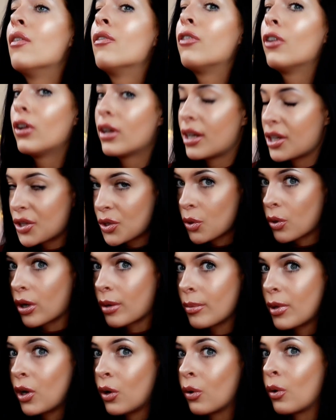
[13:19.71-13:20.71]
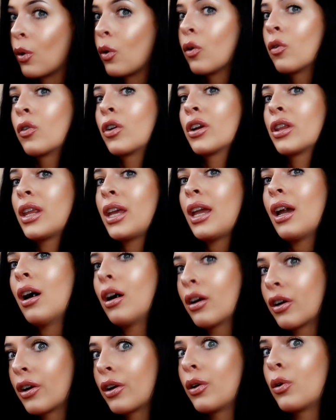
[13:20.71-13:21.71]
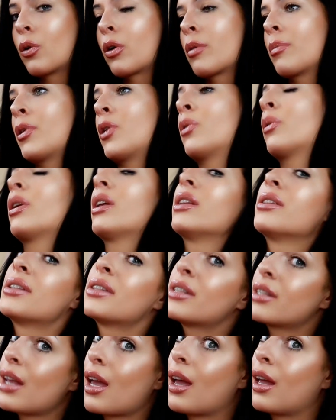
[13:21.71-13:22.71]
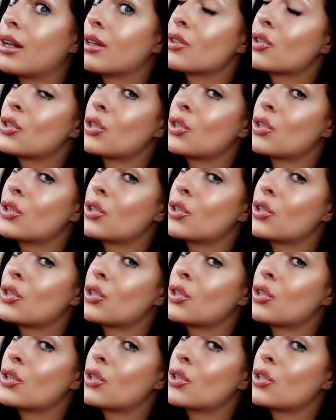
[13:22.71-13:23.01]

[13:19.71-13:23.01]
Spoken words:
fullness hormone over the hunger hormone instead.